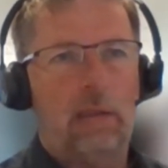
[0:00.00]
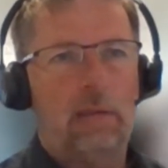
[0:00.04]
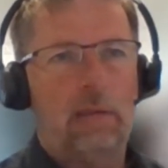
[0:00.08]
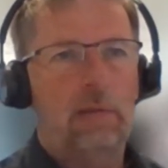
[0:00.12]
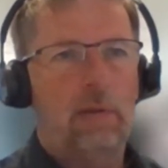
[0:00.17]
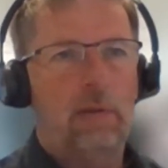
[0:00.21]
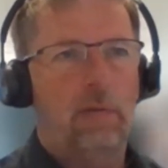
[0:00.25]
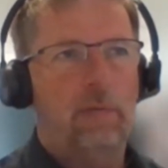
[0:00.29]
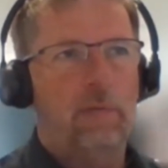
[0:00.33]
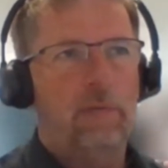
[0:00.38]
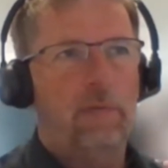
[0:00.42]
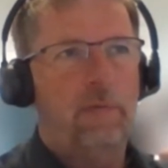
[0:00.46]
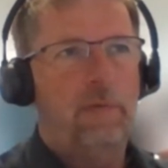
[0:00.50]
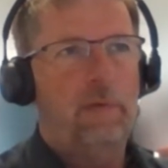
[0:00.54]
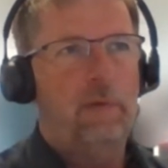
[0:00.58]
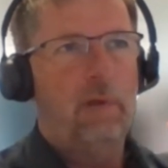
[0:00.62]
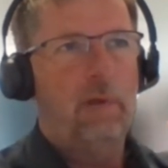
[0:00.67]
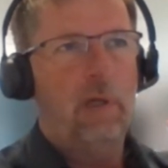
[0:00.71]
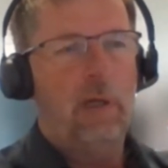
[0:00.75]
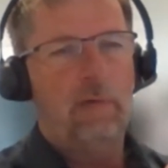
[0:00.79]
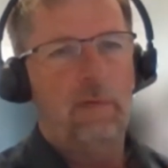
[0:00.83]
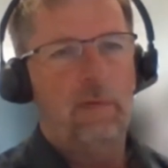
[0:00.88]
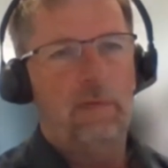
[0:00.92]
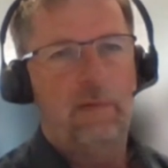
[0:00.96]
So if you
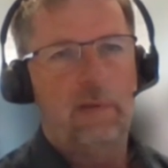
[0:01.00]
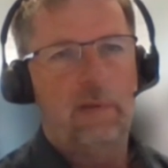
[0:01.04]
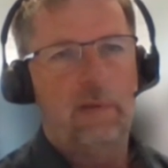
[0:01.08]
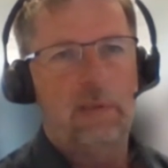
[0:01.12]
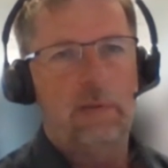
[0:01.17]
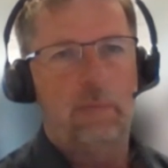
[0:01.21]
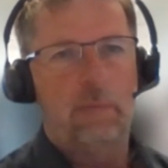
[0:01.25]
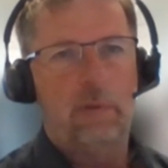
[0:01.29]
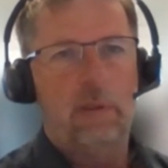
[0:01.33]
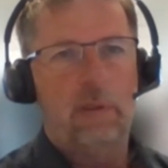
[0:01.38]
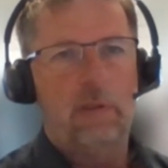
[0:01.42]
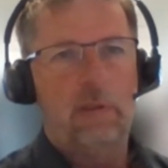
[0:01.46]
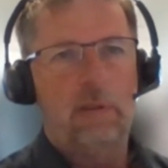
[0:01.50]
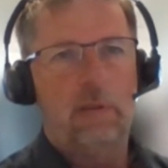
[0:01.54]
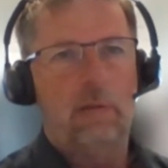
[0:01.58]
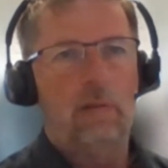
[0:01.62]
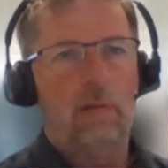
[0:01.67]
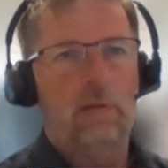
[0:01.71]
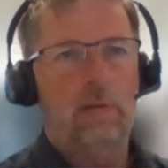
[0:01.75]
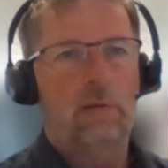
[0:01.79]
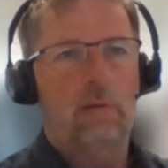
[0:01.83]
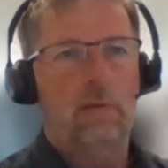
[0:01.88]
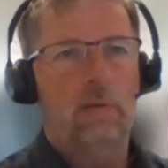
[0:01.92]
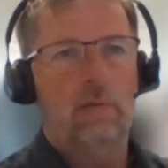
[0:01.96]
have a flexibility
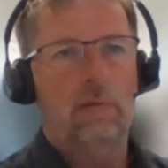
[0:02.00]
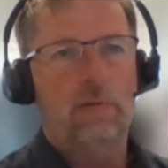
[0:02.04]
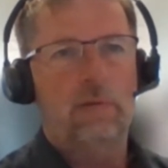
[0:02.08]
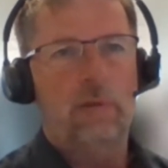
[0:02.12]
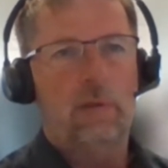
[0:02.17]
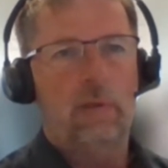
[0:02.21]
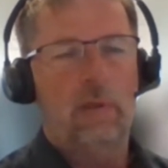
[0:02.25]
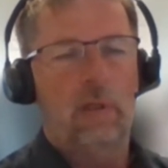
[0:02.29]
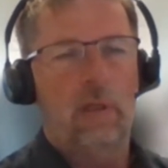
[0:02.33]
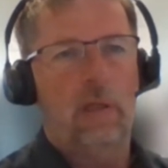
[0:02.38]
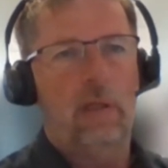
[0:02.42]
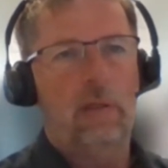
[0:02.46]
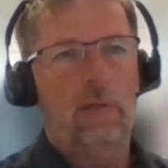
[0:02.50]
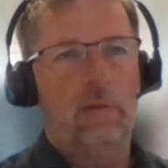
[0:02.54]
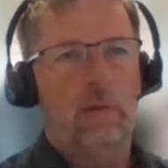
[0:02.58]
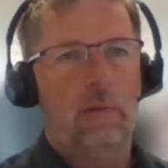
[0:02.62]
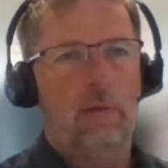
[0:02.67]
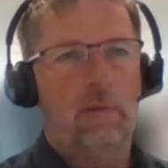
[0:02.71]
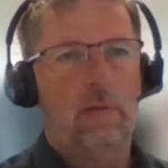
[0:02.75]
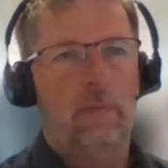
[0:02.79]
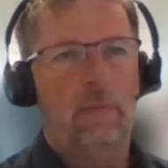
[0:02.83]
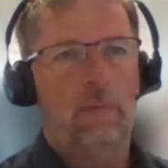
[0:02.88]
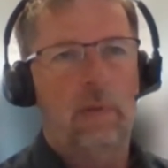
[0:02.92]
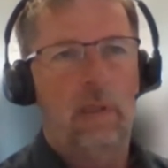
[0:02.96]
also on
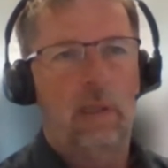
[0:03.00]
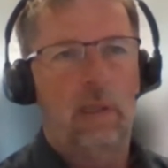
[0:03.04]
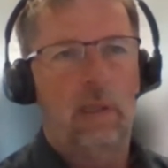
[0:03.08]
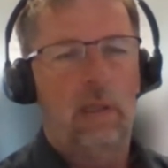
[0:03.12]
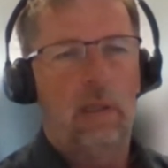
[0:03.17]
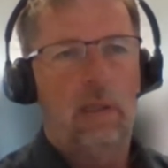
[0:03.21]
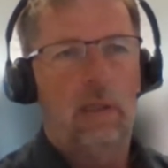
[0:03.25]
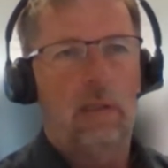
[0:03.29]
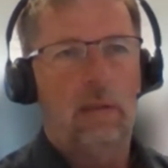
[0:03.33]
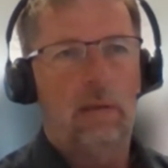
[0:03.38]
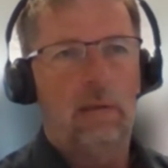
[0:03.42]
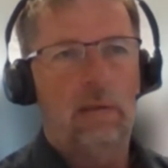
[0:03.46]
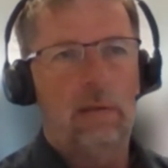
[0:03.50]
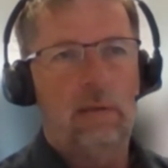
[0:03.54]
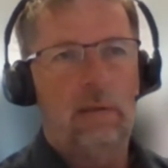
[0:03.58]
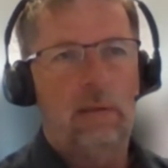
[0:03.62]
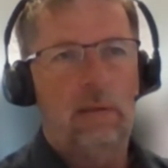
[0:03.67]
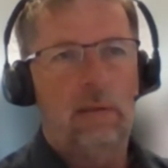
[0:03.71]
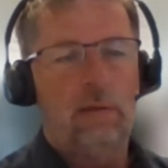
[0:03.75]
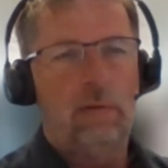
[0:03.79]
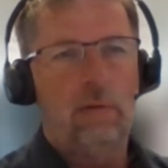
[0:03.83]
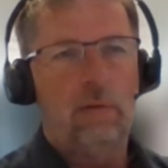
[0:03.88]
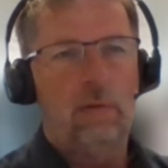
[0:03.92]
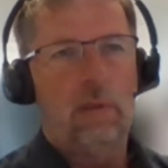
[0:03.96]
generation,
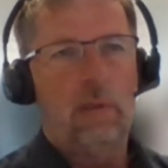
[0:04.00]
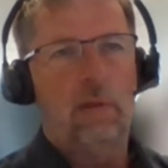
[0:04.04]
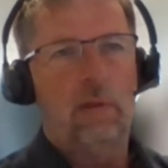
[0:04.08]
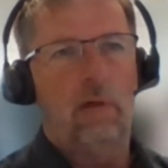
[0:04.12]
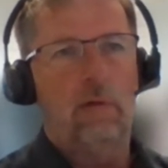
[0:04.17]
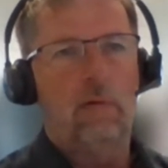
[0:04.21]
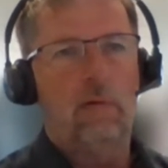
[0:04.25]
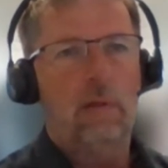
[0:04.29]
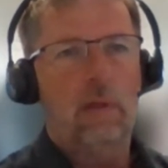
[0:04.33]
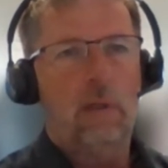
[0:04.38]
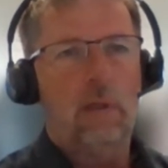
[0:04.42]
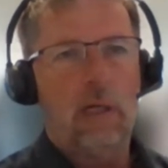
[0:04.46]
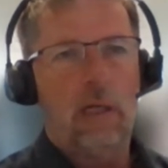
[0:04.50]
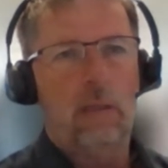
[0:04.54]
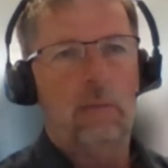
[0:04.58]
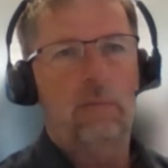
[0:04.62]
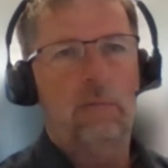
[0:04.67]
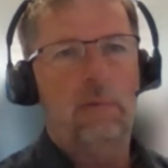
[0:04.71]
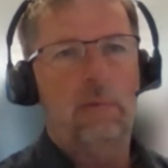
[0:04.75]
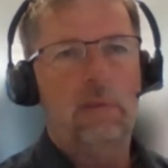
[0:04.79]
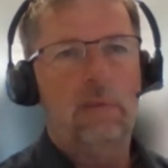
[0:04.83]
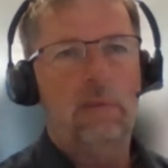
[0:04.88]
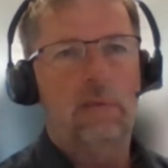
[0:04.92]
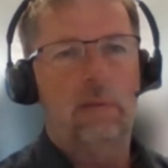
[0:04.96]
you can
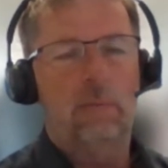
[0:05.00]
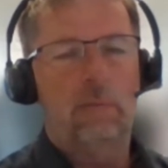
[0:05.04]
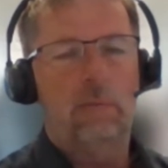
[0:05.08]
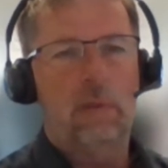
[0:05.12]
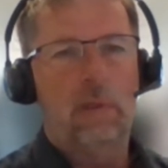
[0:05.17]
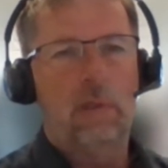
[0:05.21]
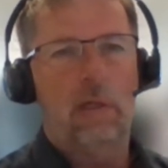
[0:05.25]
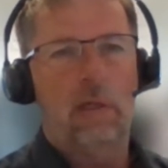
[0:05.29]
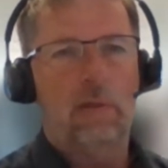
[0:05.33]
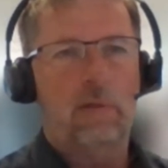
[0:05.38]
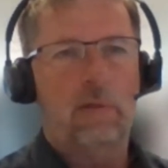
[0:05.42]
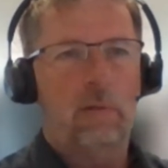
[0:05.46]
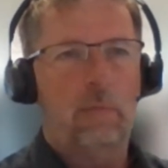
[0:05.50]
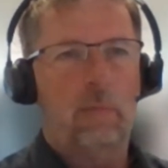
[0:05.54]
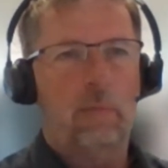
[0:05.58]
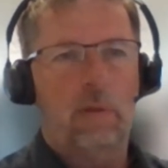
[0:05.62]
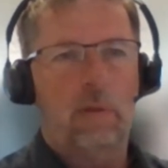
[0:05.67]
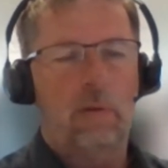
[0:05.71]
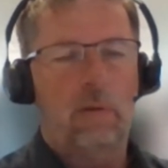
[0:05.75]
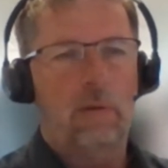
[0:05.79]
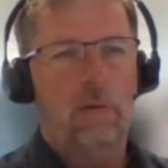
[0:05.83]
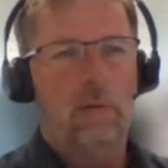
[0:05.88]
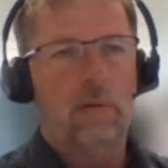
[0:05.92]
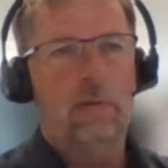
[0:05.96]
overcome this limitation,
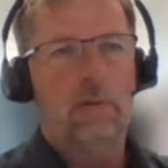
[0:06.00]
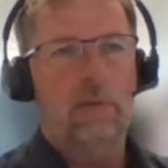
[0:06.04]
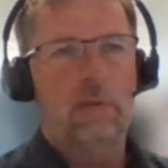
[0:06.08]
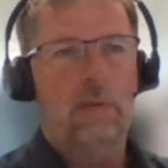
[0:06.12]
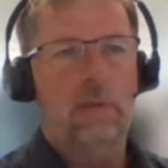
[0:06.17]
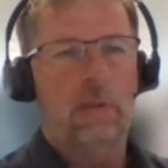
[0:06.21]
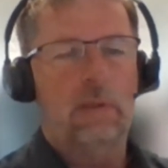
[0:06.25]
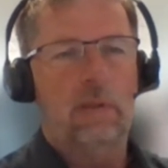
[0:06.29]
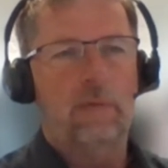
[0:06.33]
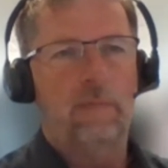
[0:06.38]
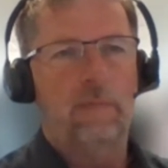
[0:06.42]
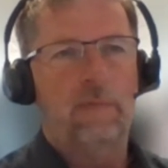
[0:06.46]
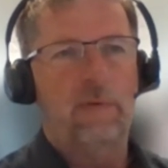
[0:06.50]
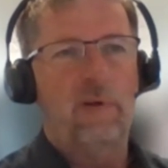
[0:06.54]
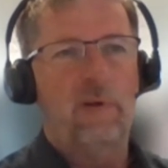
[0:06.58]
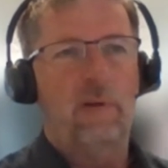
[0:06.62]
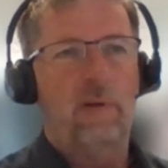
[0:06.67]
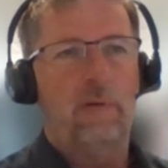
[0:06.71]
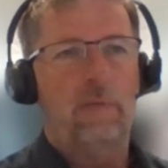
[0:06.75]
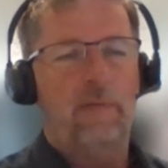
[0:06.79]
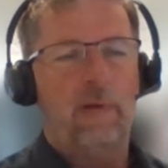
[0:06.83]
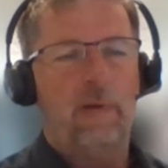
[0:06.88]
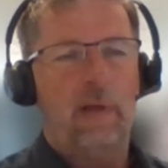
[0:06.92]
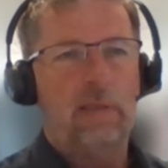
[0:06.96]
because if you
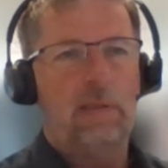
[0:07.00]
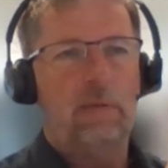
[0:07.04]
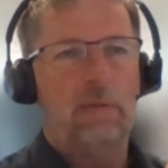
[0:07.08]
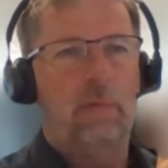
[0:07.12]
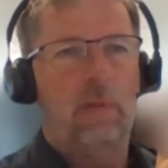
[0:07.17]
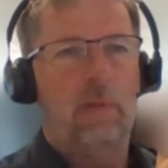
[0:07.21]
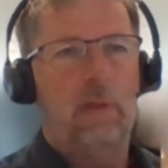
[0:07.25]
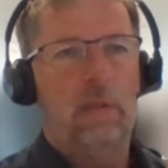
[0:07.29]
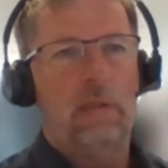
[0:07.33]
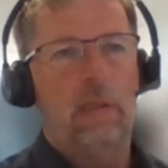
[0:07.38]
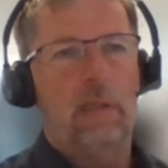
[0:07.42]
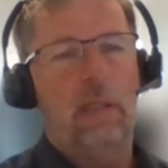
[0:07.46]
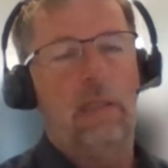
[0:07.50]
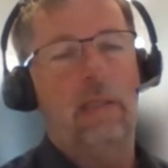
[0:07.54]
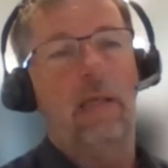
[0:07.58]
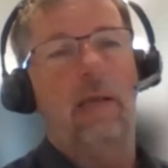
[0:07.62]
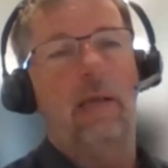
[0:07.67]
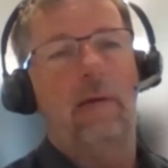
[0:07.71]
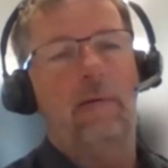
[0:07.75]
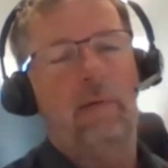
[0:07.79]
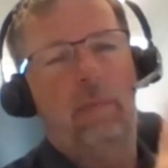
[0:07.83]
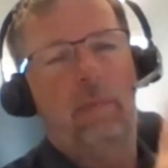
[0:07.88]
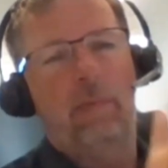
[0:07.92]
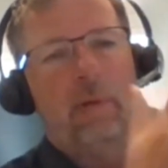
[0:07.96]
are flexible, and
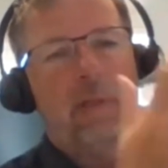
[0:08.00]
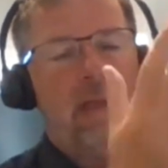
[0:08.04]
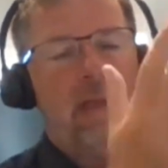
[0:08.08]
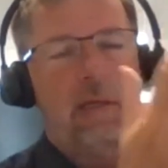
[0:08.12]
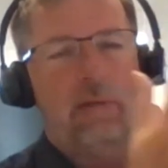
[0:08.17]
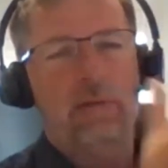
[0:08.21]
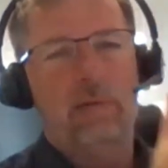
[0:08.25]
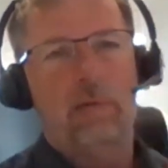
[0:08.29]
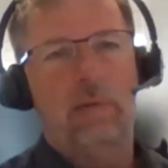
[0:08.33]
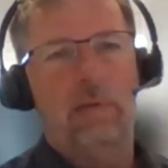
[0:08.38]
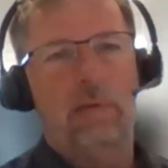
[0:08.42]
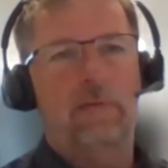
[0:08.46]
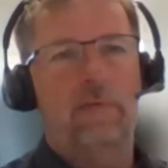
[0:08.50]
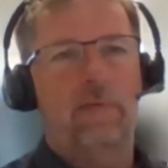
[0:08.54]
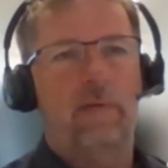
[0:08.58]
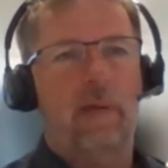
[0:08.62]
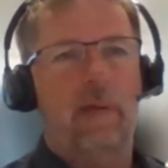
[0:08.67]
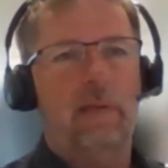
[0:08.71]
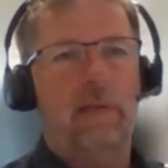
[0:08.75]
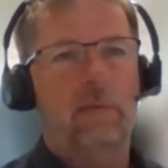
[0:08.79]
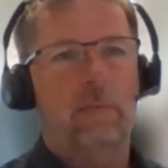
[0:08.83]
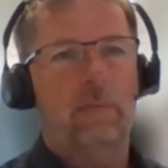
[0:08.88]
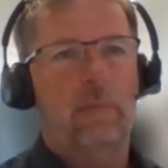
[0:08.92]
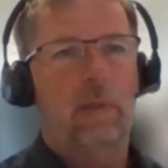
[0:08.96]
everybody actually is
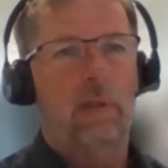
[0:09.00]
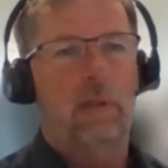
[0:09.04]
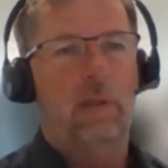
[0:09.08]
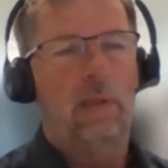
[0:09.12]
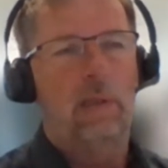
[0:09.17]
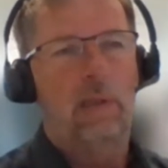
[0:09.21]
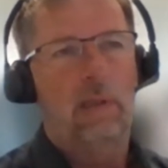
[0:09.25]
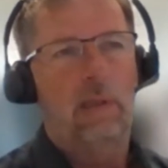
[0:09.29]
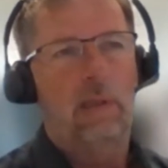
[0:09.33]
flexible,